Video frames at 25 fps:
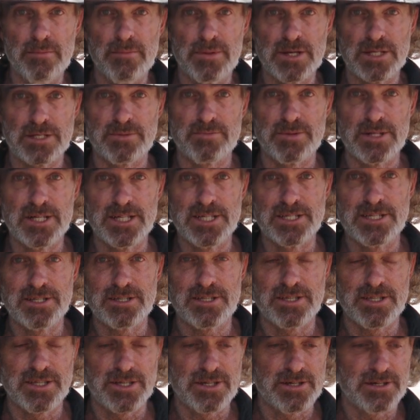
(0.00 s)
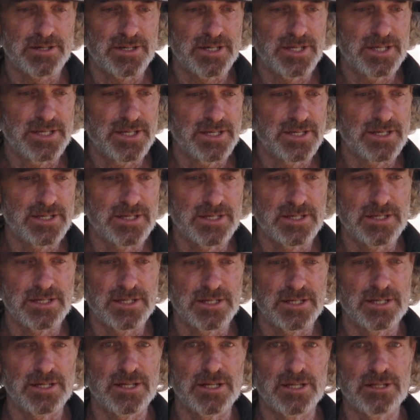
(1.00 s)
But it's pleasing to the eye,
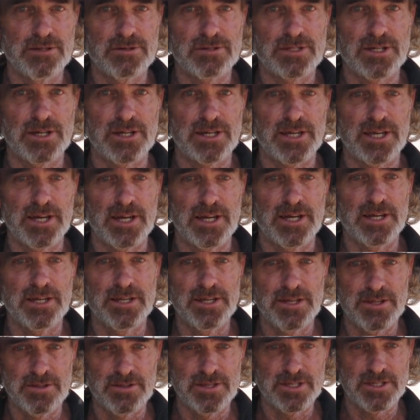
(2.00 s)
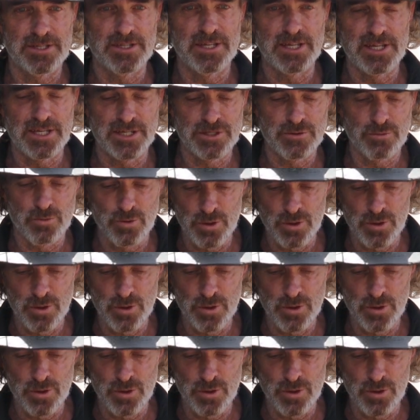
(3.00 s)
it looks okay, this thing is